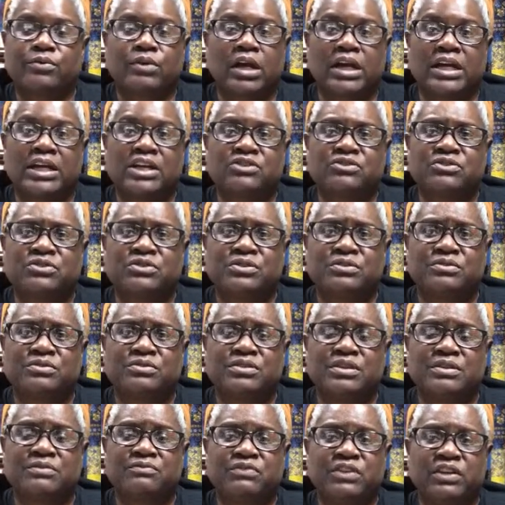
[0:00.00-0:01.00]

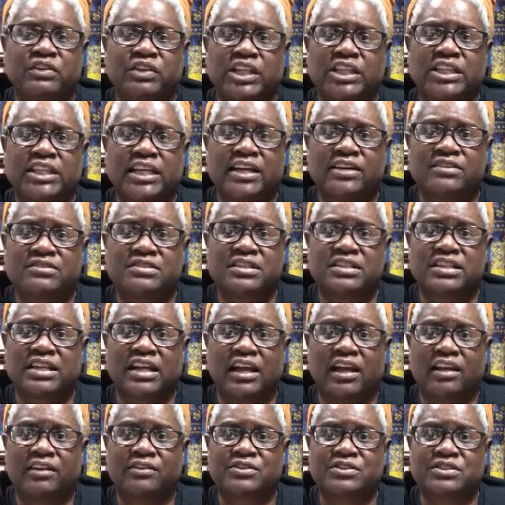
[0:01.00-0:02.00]

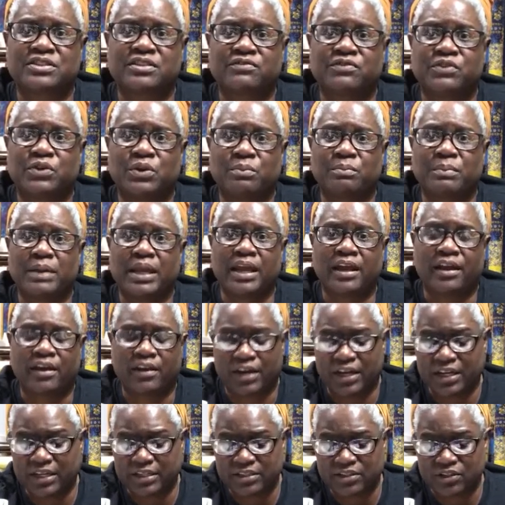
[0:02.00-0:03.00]
$150,000 if you're married.